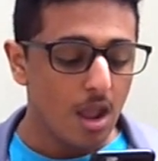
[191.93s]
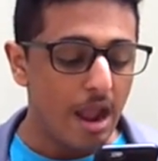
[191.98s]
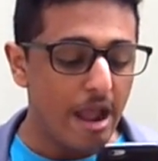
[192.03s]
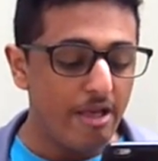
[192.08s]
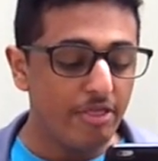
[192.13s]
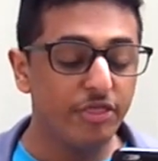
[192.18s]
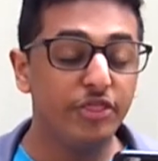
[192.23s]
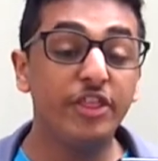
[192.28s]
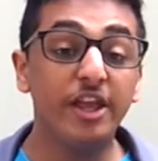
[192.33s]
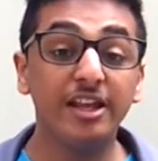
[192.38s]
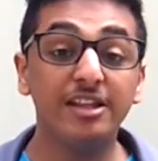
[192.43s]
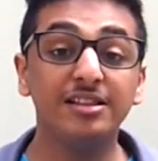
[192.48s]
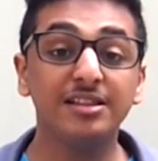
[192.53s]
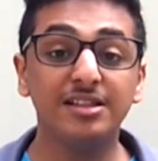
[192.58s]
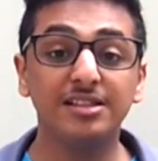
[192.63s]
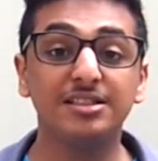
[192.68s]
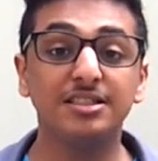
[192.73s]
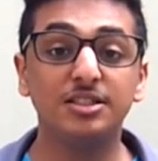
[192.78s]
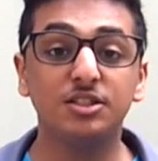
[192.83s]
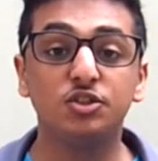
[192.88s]
And then
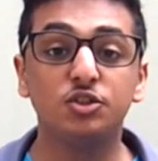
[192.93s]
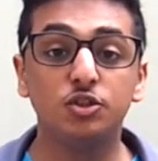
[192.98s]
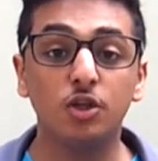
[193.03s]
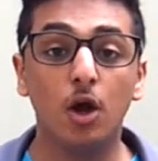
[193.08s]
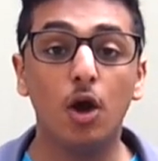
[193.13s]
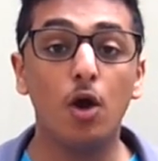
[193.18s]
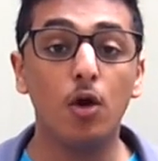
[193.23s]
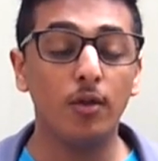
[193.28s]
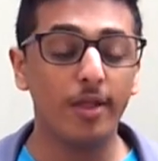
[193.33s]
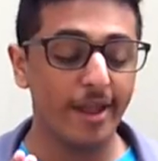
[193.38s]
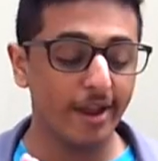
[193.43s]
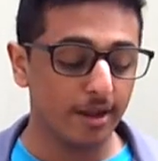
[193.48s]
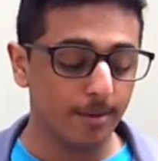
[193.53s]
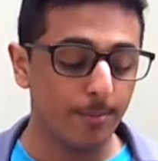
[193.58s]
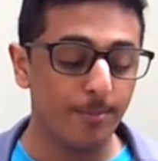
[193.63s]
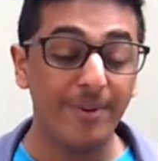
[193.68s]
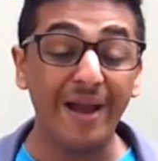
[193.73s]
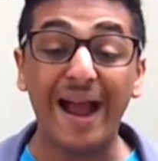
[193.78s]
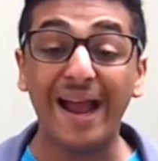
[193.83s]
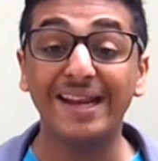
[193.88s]
this is so like
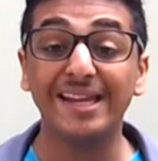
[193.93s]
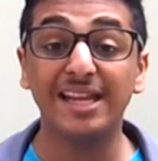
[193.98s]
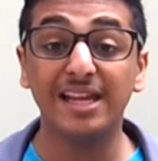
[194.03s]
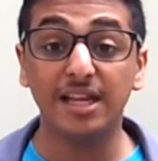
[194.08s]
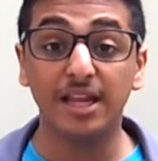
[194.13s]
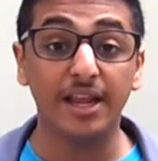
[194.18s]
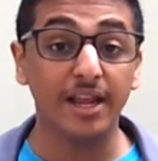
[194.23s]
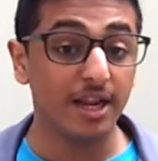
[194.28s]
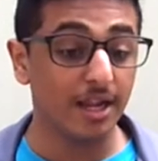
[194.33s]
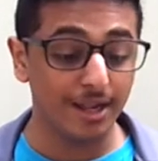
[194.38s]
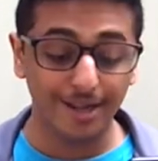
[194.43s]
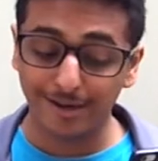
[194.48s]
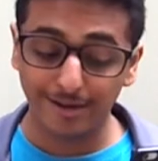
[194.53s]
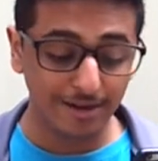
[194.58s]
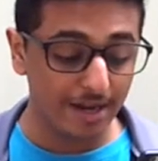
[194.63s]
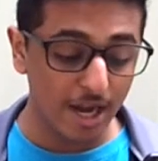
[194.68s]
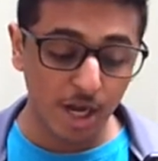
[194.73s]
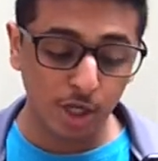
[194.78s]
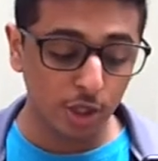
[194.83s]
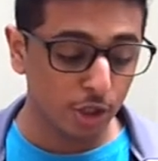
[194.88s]
bad
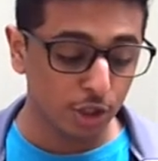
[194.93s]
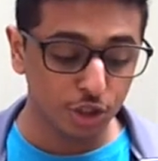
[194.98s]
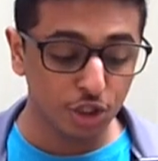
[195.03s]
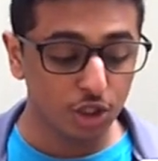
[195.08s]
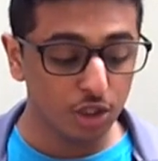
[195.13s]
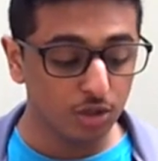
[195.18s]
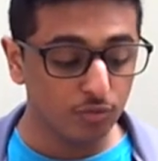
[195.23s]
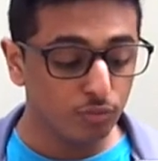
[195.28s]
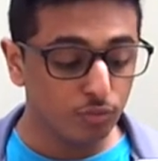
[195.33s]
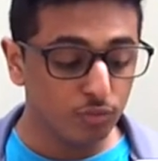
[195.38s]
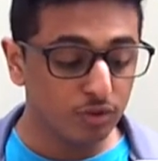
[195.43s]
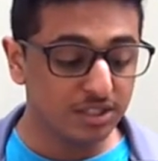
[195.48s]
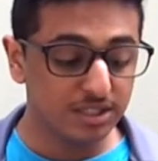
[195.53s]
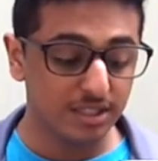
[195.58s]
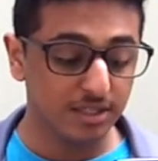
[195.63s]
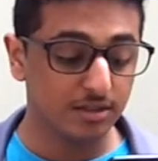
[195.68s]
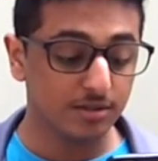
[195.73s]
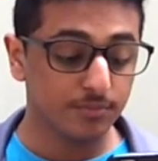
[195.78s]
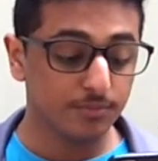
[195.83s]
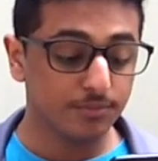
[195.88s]
English.
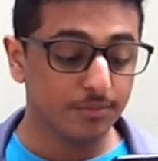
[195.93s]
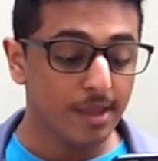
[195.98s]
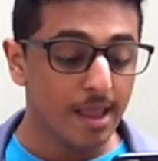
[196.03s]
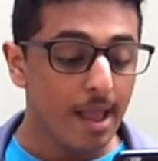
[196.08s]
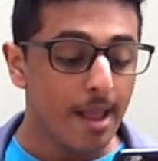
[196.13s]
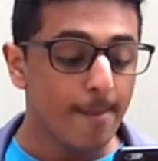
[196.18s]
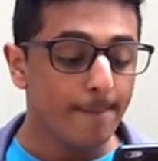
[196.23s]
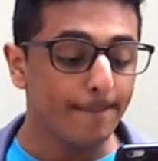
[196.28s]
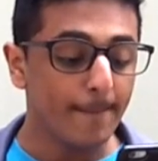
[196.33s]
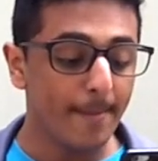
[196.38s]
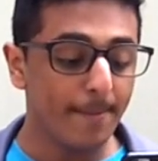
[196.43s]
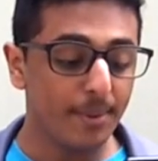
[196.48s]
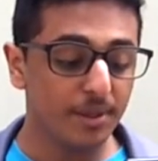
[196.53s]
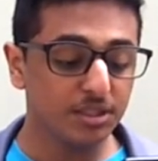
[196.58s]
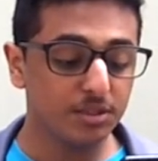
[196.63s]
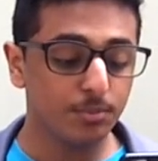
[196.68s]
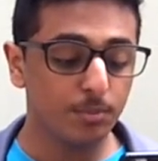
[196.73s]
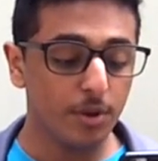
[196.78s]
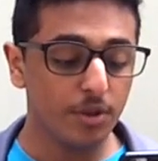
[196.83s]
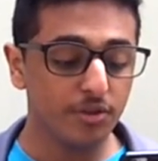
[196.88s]
Recent. My
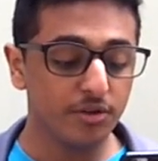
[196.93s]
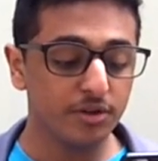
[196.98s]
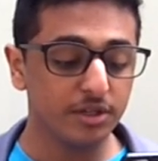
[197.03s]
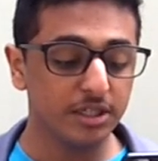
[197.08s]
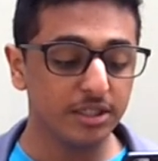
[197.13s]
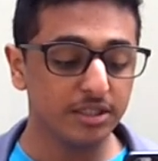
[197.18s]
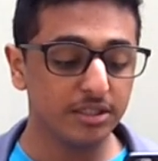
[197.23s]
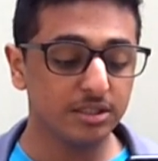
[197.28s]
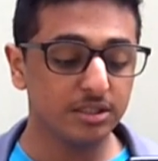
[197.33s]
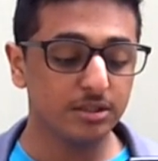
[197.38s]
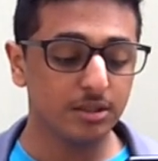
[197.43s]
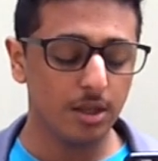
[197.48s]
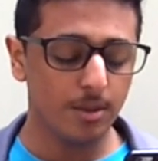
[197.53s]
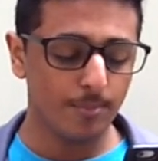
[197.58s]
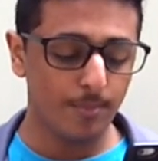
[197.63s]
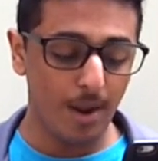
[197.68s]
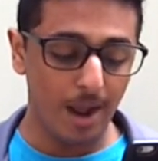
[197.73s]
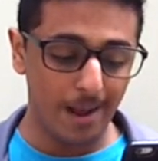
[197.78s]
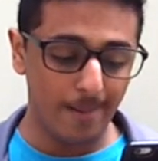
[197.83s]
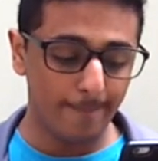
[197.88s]
best brother is
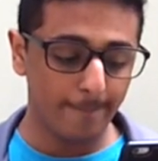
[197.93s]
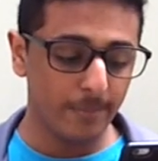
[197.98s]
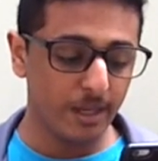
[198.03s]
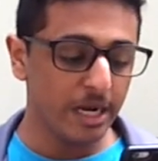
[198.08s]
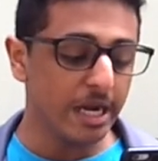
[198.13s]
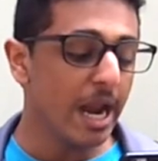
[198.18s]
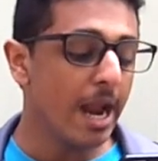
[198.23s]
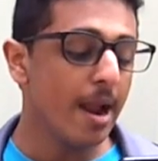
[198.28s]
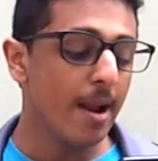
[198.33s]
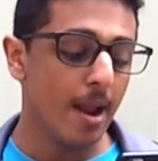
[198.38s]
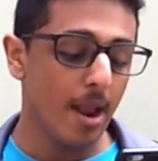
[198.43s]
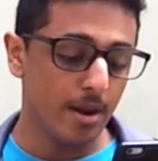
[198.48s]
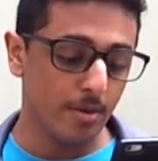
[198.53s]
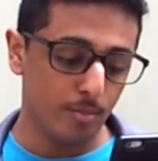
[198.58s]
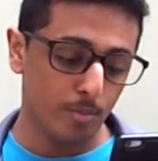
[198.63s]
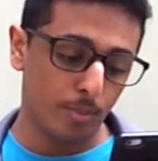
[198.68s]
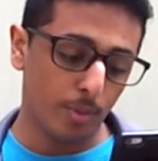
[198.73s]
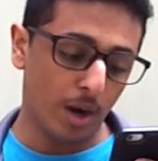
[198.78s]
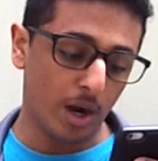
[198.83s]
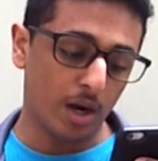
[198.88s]
Muhammad
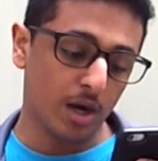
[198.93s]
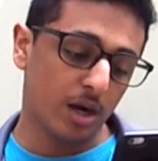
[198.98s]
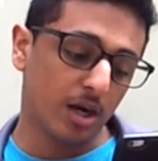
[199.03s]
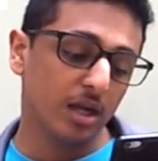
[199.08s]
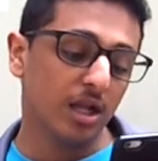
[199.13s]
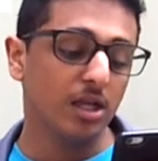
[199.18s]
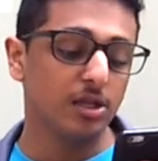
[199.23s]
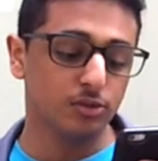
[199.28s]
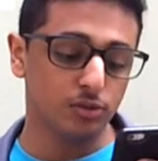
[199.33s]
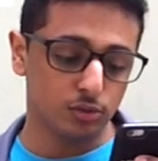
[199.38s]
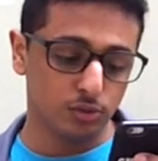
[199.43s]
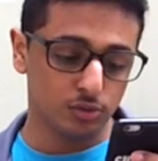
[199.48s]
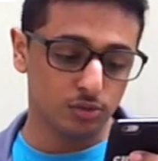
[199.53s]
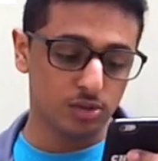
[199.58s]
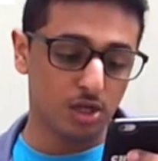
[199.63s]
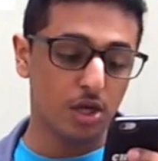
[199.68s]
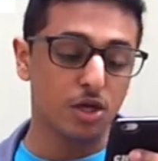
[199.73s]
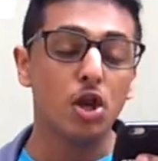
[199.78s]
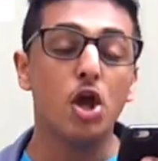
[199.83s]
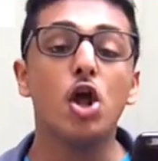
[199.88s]
and Bar
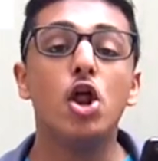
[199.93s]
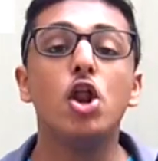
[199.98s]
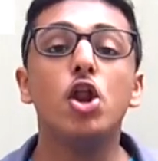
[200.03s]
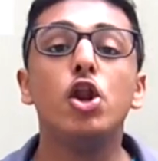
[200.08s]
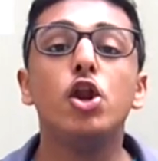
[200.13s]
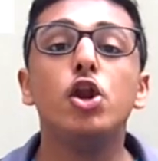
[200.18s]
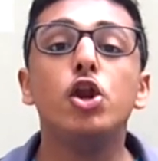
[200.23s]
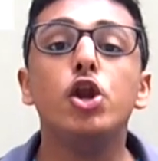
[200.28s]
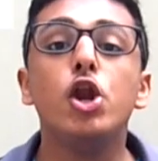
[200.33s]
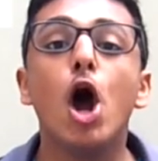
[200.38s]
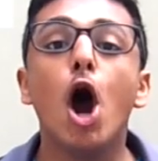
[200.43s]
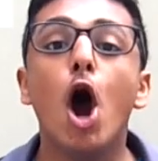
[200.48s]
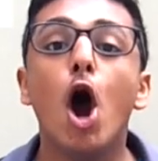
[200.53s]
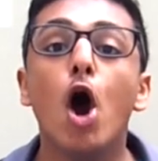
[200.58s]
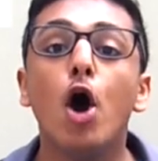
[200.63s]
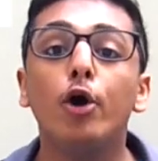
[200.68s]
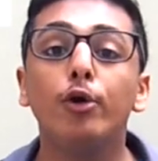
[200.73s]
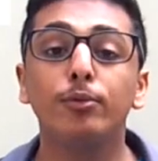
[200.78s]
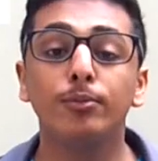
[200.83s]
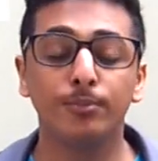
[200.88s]
Sultan.
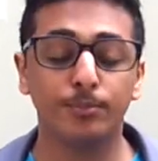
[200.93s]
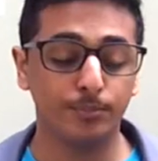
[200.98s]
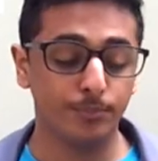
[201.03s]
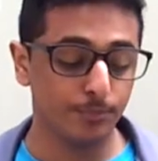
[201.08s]
No!